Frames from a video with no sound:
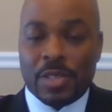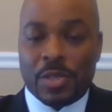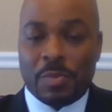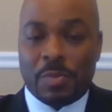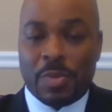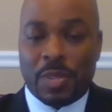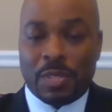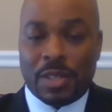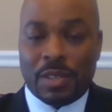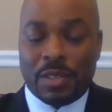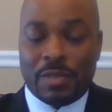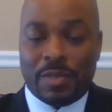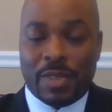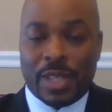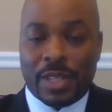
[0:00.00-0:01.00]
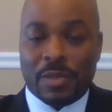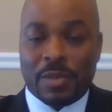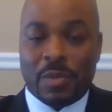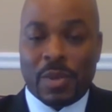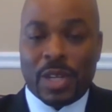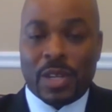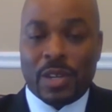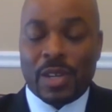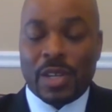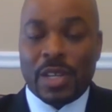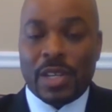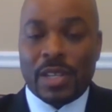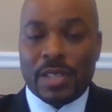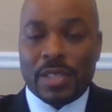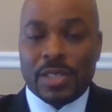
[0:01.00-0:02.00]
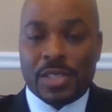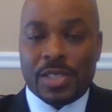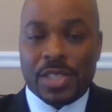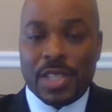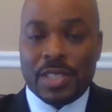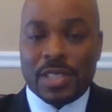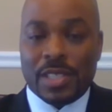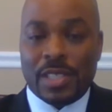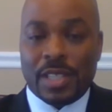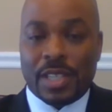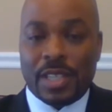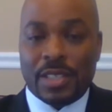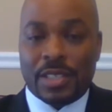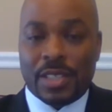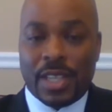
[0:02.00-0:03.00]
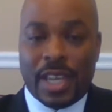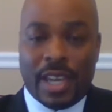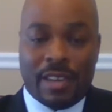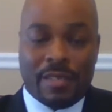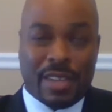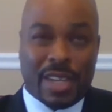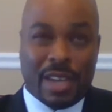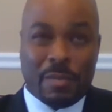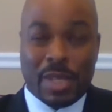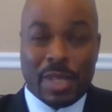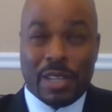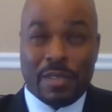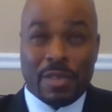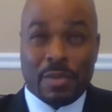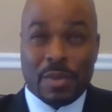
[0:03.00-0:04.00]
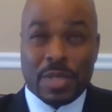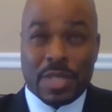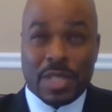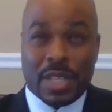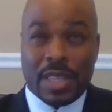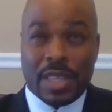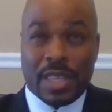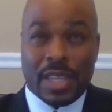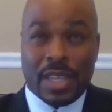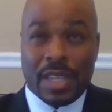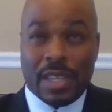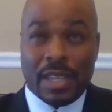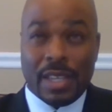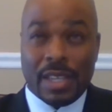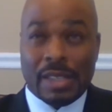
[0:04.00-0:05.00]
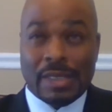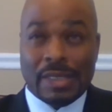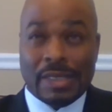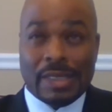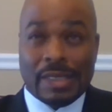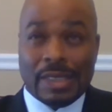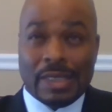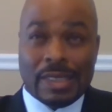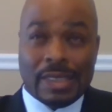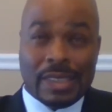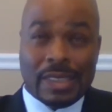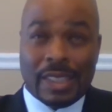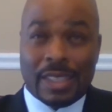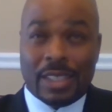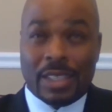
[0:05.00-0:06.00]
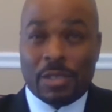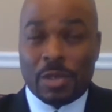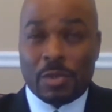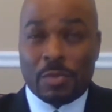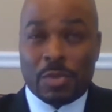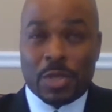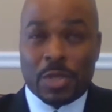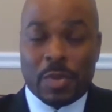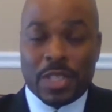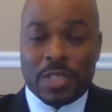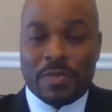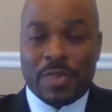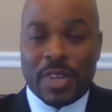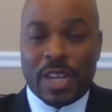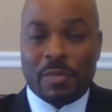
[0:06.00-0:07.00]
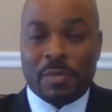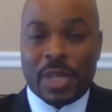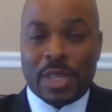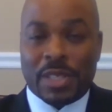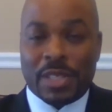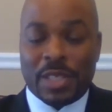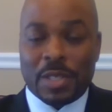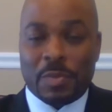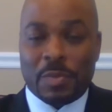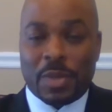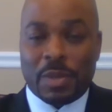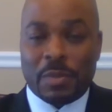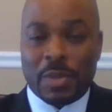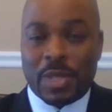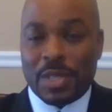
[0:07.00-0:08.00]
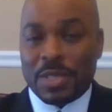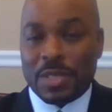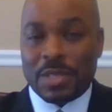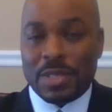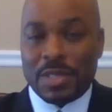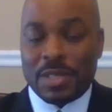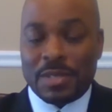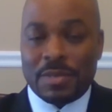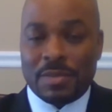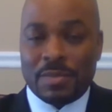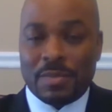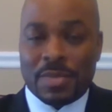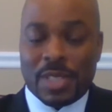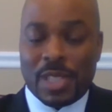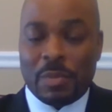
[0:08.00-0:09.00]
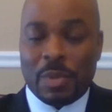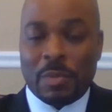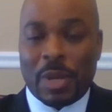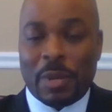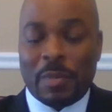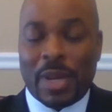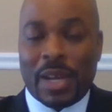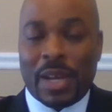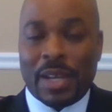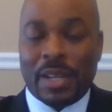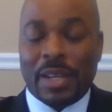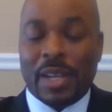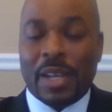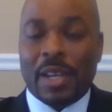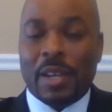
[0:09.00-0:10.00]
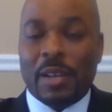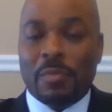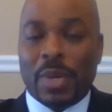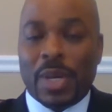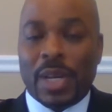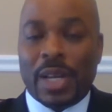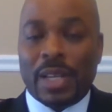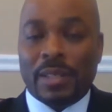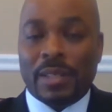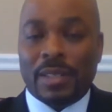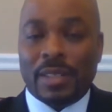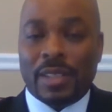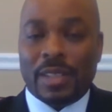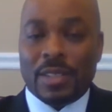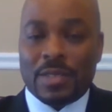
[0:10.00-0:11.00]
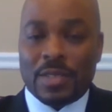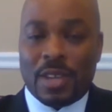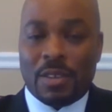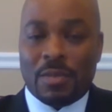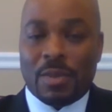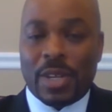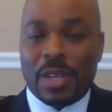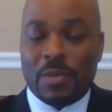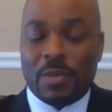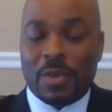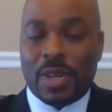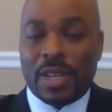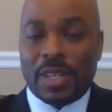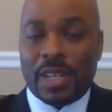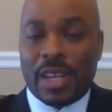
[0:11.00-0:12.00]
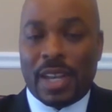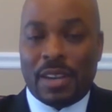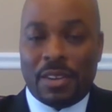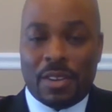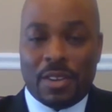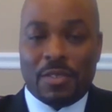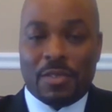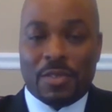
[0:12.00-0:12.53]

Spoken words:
industry partner event where she's looking to have it. I believe it was in the, I don't want to specify the month at this point because it's slipping my mind, but there's already one that I